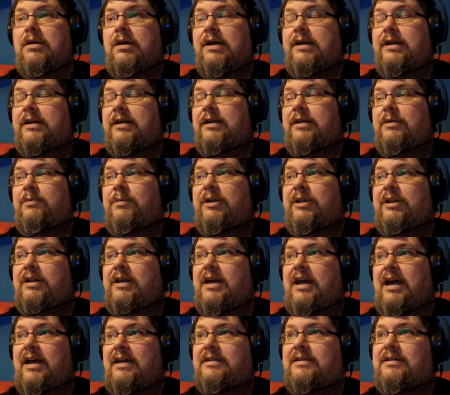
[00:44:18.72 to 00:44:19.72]
I don't know the word
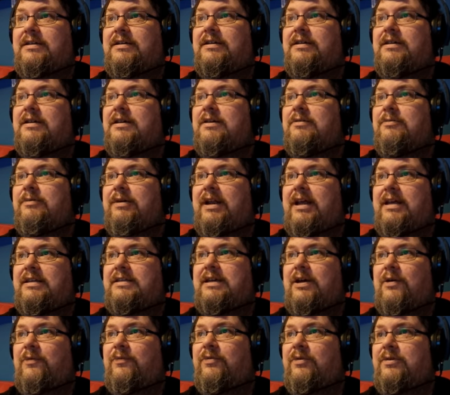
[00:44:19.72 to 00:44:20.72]
cask well
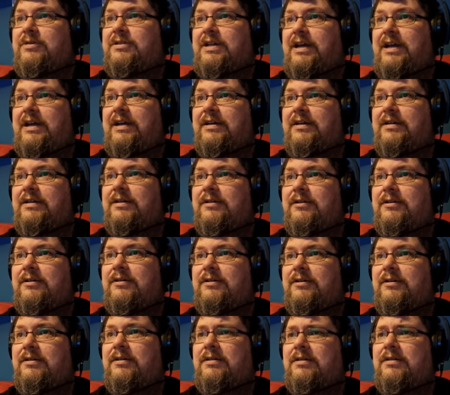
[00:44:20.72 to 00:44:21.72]
that's helpful isn't it
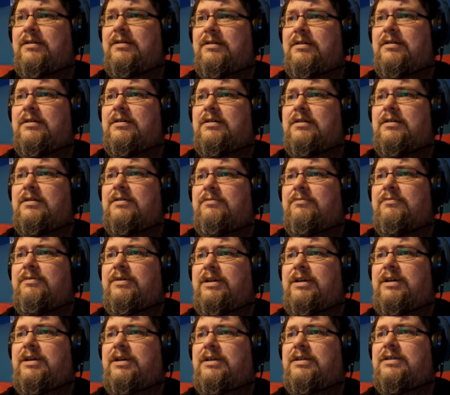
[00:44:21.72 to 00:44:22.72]

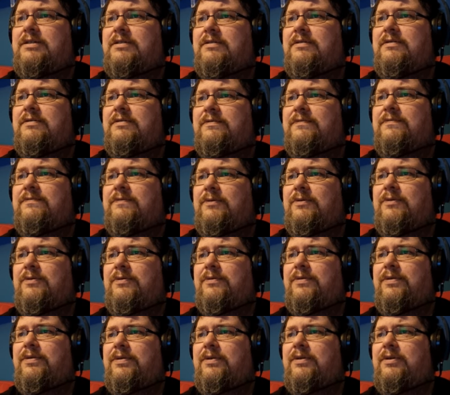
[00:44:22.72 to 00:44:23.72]
read
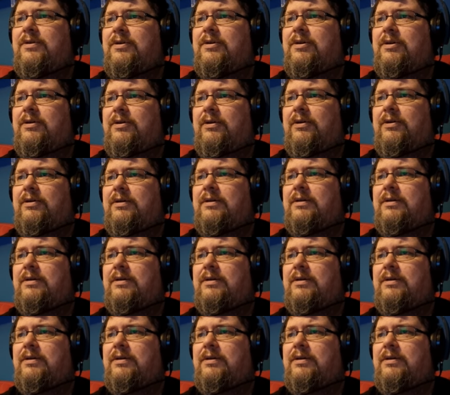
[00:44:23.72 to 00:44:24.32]
fourth clue